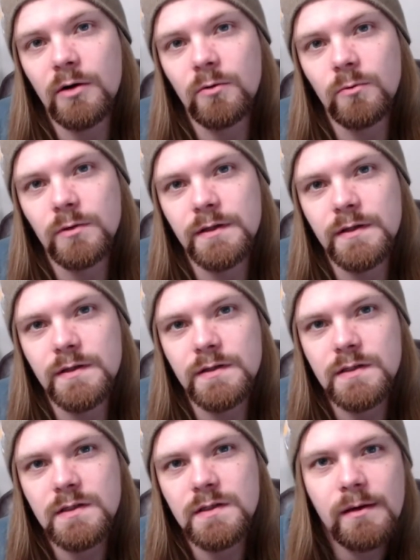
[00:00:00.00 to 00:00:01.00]

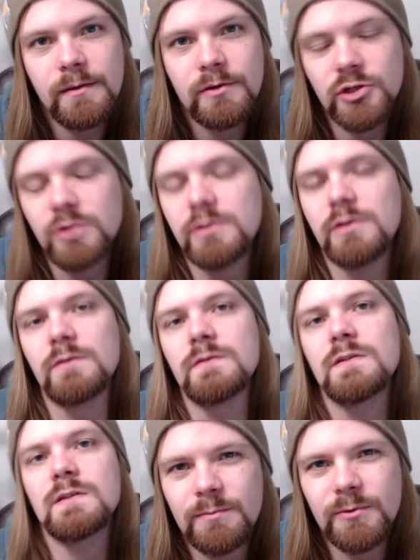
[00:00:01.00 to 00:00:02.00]
was
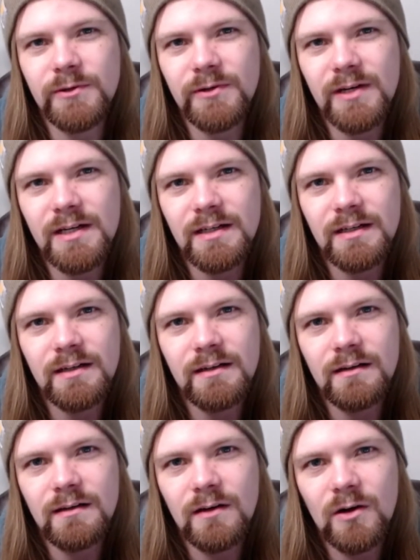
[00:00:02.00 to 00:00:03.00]
junkyards. They're not
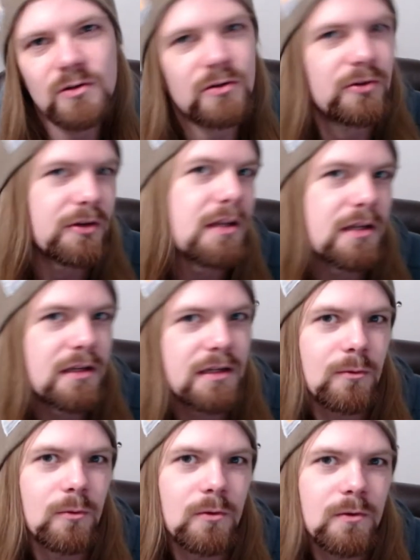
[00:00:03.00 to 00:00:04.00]
all created
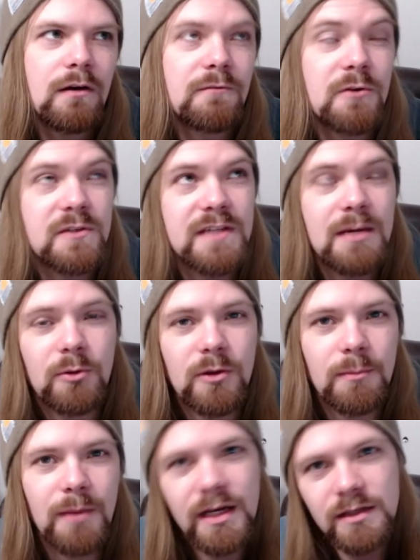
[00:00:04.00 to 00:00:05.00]
equal. For example, at
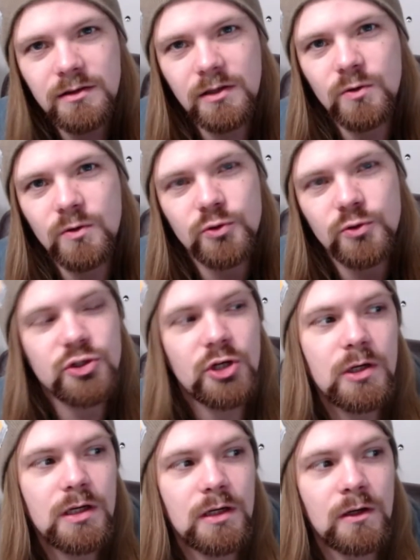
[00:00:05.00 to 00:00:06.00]
my local
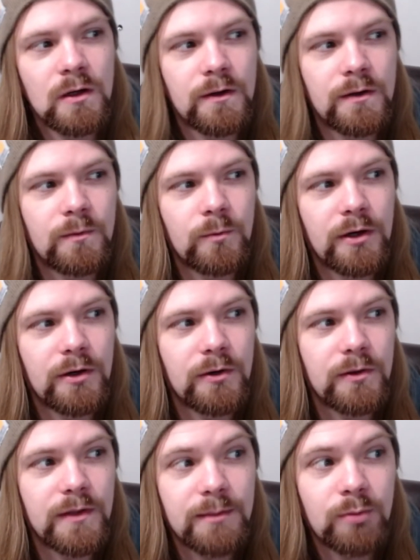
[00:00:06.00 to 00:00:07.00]
junkyard where
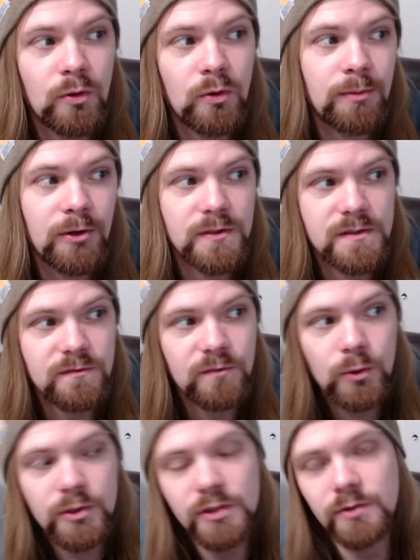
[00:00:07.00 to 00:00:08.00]
they pull the parts
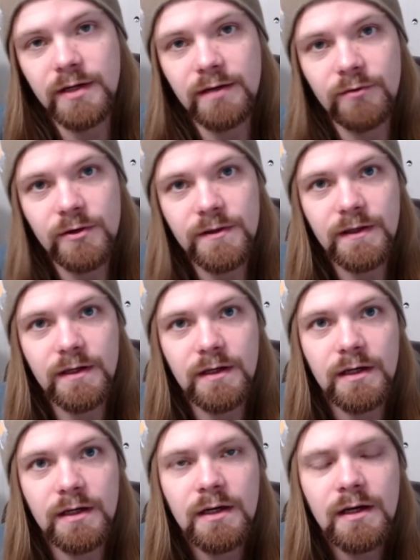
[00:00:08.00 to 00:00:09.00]
for you and
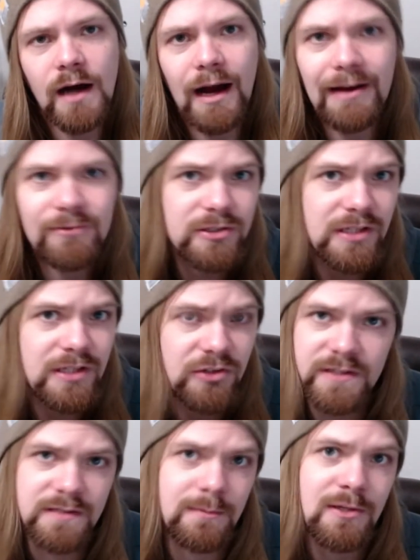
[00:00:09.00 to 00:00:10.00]
everything, I've looked at
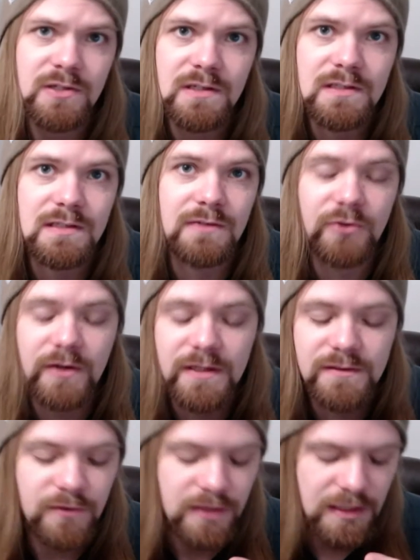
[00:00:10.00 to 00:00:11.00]
transmissions and
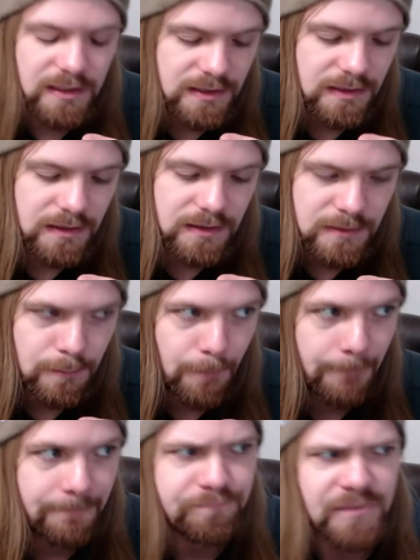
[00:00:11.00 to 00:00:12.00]
transfer cases
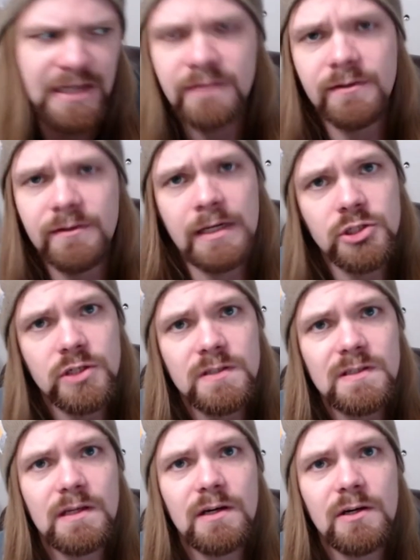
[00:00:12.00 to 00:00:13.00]
and even
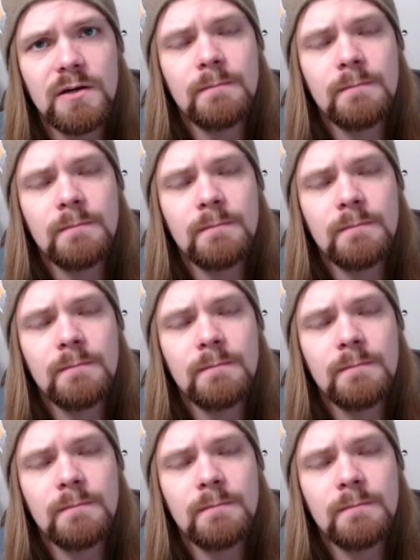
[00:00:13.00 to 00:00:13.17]
engines there,